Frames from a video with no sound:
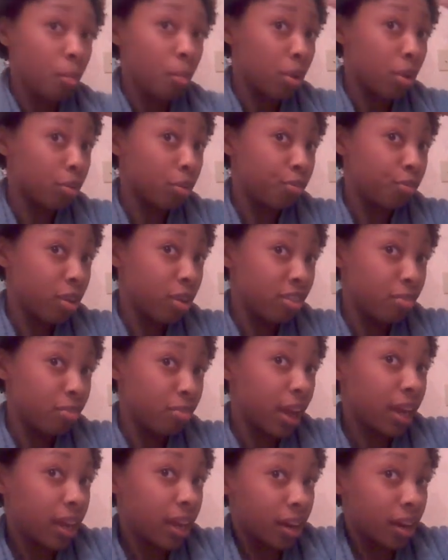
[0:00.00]
But the front of
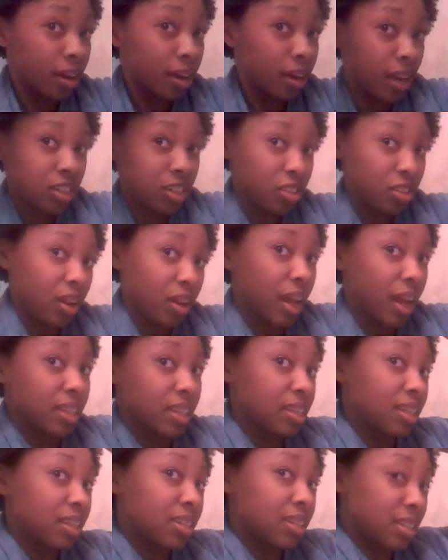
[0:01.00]
my hair, as you
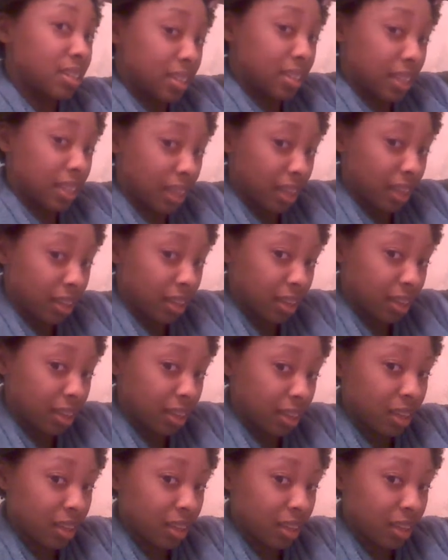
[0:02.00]
guys can see,